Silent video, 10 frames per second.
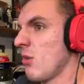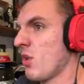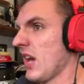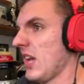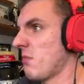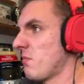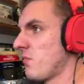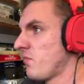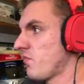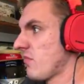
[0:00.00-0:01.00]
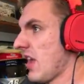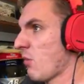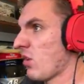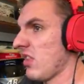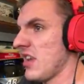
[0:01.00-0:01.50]
Okay.
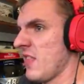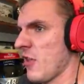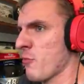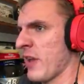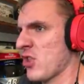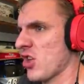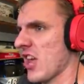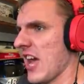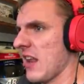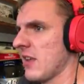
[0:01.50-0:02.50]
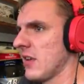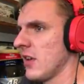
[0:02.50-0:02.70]
Yeah, we're leading this bitch again.